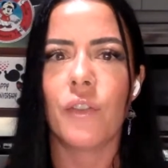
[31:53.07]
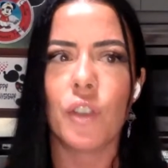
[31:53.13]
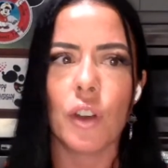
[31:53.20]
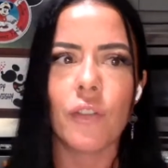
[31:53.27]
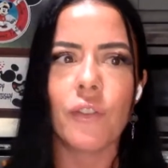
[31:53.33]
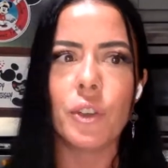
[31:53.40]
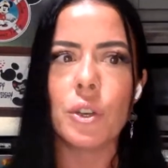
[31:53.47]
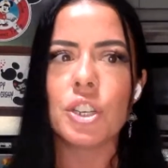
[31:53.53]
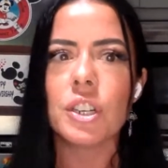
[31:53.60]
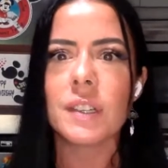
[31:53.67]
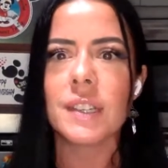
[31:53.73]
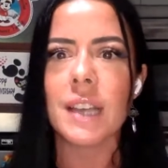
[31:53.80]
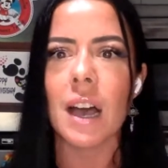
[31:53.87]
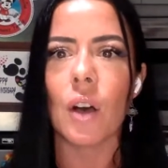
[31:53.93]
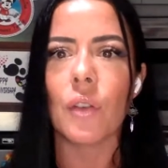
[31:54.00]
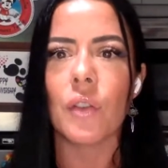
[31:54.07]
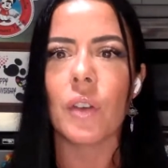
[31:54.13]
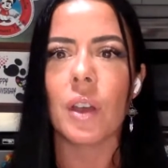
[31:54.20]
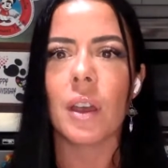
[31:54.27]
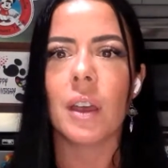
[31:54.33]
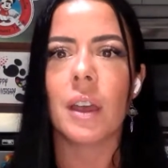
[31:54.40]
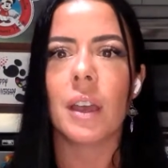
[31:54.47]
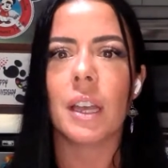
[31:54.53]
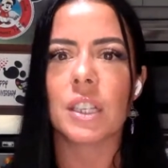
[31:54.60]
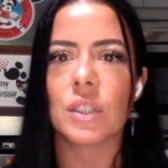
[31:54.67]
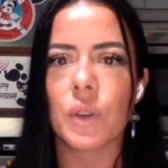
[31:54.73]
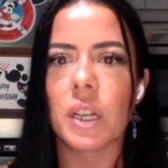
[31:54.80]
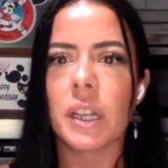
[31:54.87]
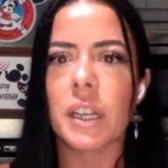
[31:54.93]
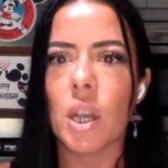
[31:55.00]
If your future self
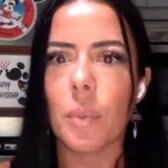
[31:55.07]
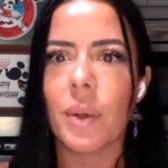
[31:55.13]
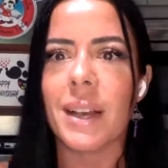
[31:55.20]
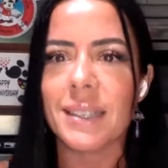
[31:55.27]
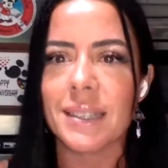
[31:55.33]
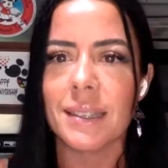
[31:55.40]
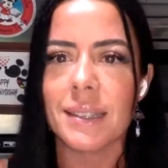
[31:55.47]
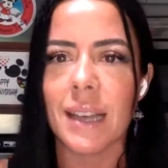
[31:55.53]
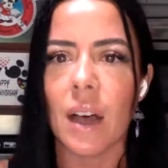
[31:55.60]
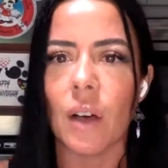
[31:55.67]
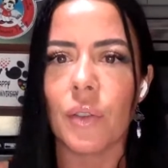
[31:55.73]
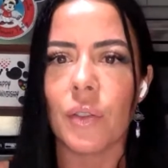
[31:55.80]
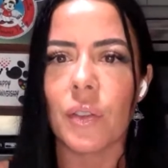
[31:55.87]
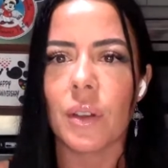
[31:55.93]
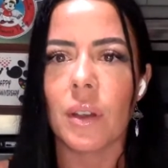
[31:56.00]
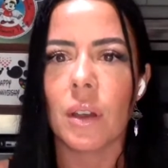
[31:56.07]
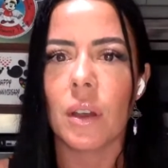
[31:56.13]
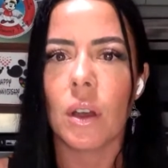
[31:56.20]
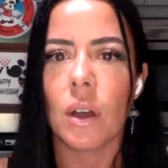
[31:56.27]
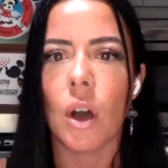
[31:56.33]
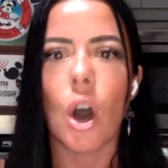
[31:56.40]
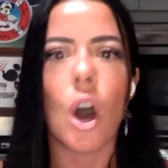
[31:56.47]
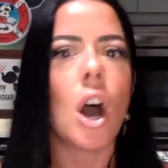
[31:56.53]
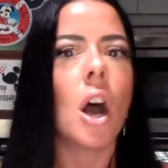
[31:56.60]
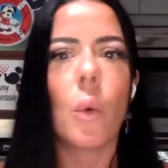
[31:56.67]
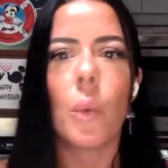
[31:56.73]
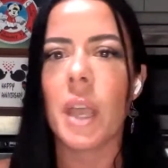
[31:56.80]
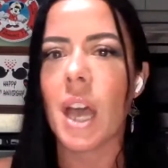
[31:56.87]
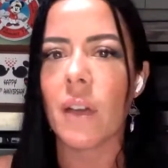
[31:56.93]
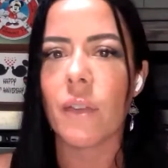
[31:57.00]
is really your present self,
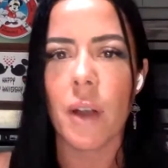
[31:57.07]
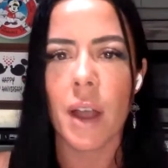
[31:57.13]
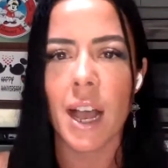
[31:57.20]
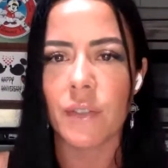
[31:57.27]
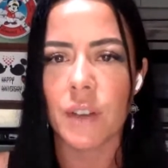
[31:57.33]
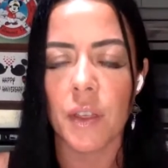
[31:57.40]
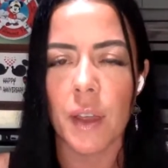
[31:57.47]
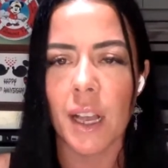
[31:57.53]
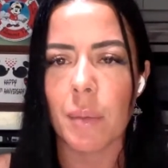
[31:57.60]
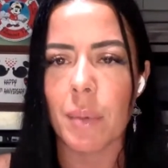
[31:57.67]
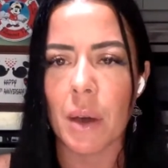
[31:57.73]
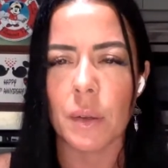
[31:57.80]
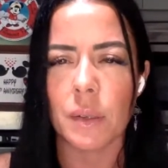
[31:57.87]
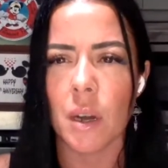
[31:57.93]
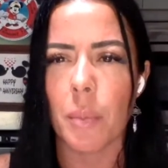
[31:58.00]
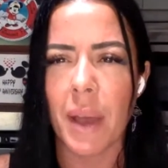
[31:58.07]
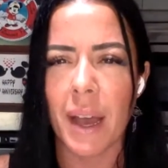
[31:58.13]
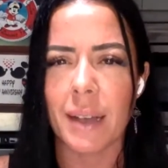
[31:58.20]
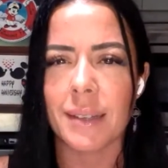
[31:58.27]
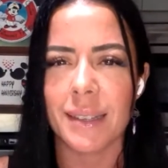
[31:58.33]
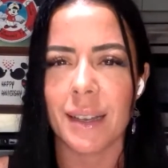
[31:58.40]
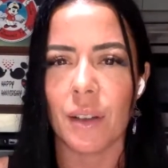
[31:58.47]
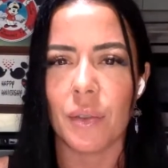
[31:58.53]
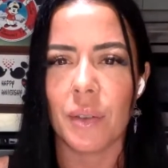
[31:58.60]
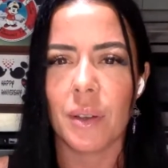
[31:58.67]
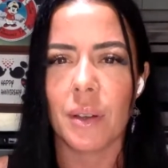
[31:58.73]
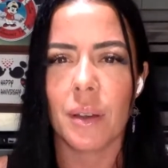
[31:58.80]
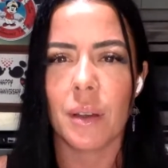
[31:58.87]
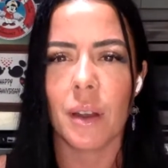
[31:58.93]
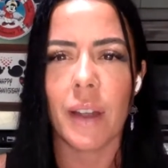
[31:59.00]
all we ever have to think about is our past self.
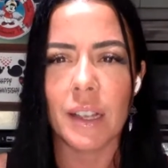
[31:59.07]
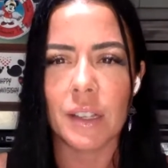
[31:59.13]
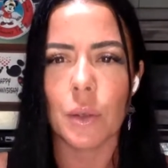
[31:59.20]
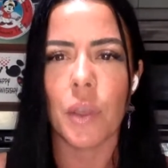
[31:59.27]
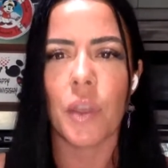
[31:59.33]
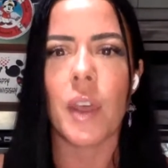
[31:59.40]
All right.